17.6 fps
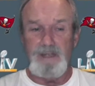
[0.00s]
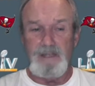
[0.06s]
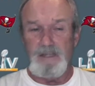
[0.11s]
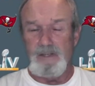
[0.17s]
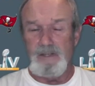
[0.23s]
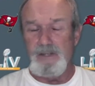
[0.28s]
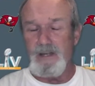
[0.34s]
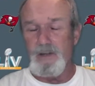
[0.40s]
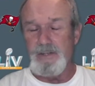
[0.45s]

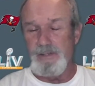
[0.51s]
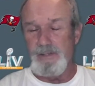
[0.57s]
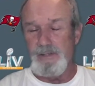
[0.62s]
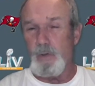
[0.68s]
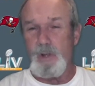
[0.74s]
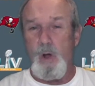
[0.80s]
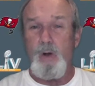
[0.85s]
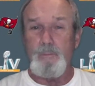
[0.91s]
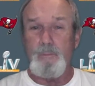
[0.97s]
you know, you don't
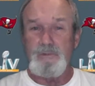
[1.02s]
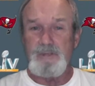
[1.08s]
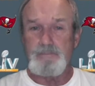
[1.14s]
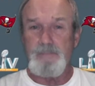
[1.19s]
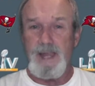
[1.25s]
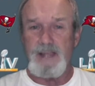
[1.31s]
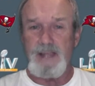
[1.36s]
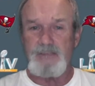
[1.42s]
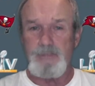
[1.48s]
call them just
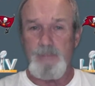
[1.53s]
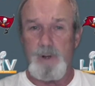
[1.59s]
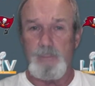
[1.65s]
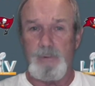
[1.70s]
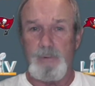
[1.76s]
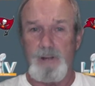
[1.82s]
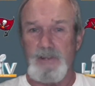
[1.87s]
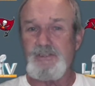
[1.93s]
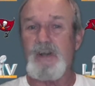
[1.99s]
basketball
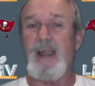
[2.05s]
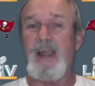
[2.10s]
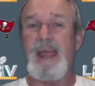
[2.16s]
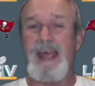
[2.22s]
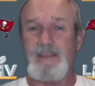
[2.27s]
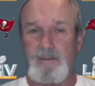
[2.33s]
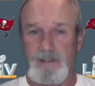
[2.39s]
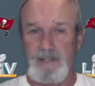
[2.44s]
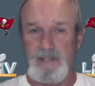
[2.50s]
players, they're
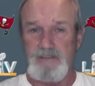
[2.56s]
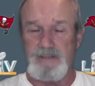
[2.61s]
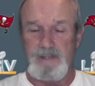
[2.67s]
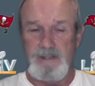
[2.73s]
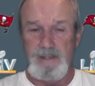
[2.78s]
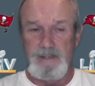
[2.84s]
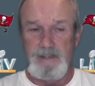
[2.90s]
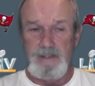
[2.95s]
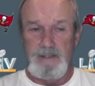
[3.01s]
athletes.
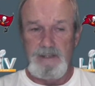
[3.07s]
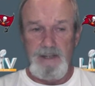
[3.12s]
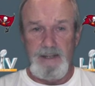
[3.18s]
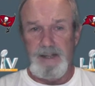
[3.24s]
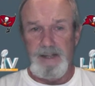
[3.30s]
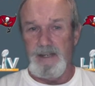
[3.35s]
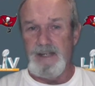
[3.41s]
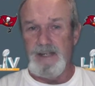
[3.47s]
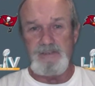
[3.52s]

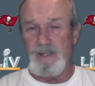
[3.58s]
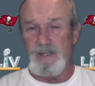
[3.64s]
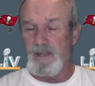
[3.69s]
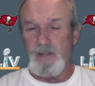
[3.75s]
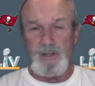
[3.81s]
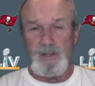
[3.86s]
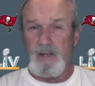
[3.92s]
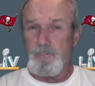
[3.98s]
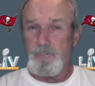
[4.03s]
And it's
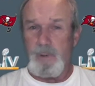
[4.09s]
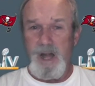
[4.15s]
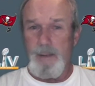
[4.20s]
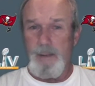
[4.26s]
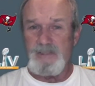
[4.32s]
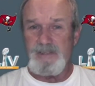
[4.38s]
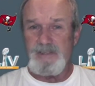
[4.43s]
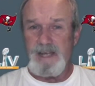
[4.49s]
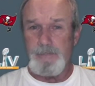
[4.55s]
a prime
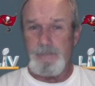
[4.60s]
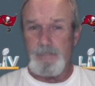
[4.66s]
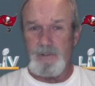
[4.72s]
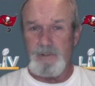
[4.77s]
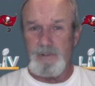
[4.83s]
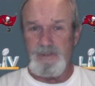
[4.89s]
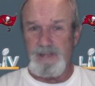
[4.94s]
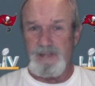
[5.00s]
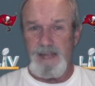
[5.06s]
example
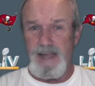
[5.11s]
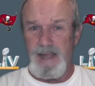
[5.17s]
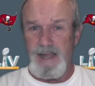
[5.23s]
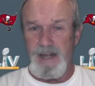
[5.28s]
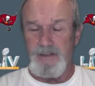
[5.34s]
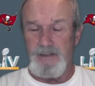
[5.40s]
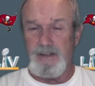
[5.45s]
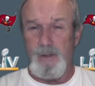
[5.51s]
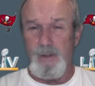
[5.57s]
is the guy
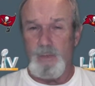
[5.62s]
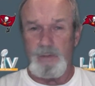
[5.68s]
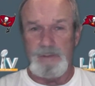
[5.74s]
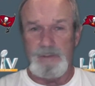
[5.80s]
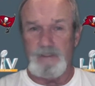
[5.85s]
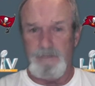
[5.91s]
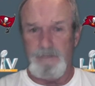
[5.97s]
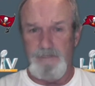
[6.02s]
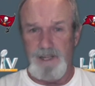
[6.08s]
out at Oakland.
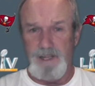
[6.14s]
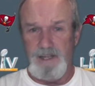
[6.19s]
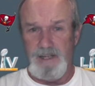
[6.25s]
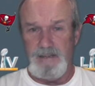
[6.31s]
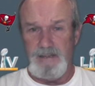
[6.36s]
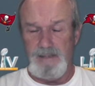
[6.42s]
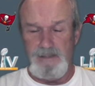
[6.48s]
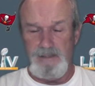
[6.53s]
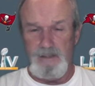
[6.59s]
I mean,
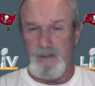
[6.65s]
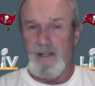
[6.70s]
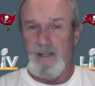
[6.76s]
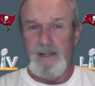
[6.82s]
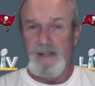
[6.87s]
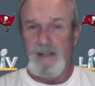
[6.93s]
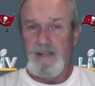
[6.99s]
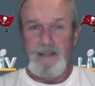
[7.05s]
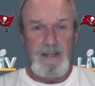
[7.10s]

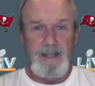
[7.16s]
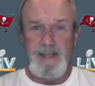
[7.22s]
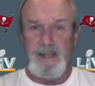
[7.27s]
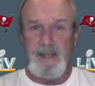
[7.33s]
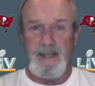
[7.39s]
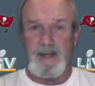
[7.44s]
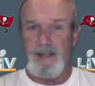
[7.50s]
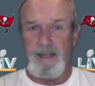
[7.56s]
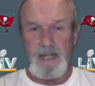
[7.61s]
he
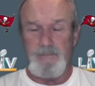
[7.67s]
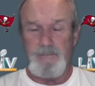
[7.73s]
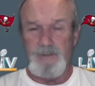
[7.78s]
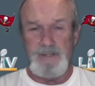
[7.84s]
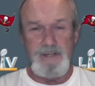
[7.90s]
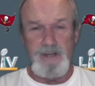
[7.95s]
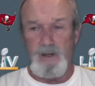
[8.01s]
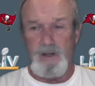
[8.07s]
had a heck of a year.